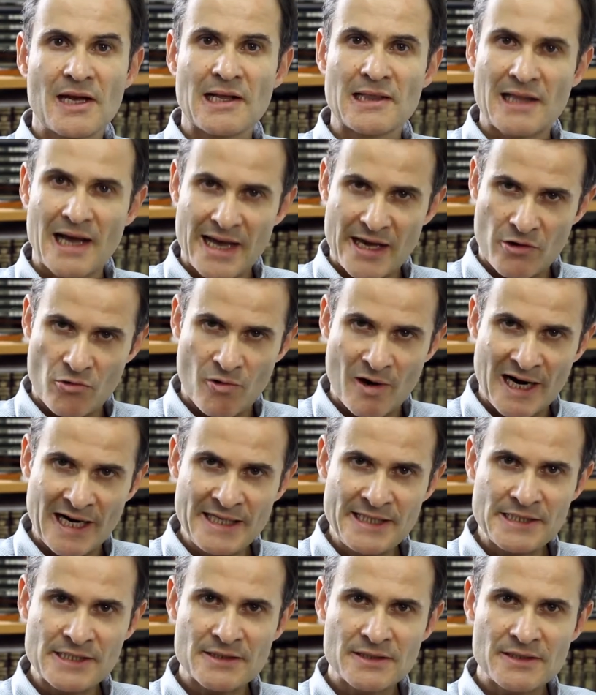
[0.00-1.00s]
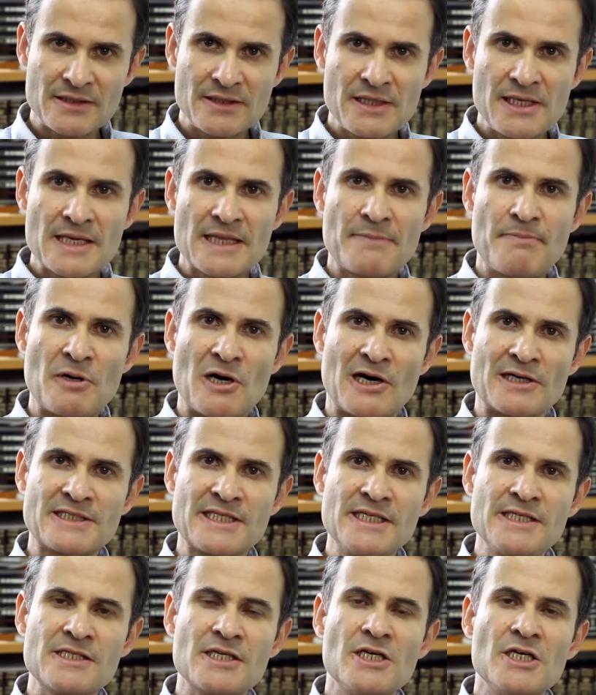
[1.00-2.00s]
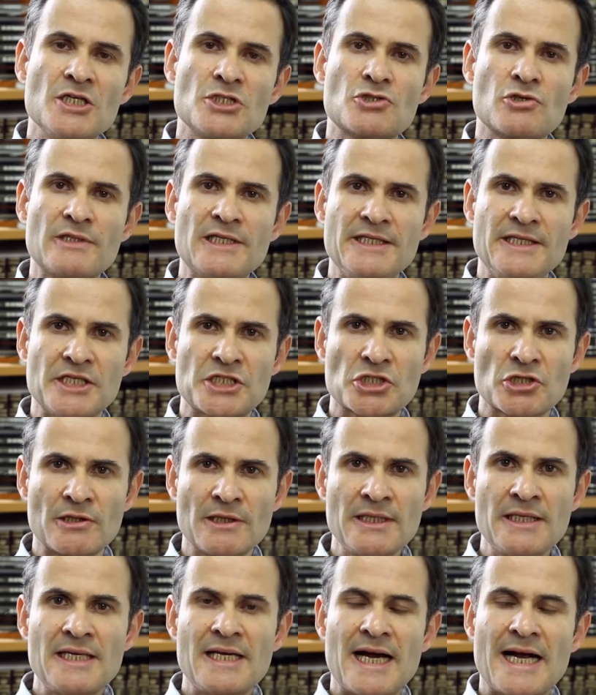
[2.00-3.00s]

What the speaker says: Likewise, the parties should initial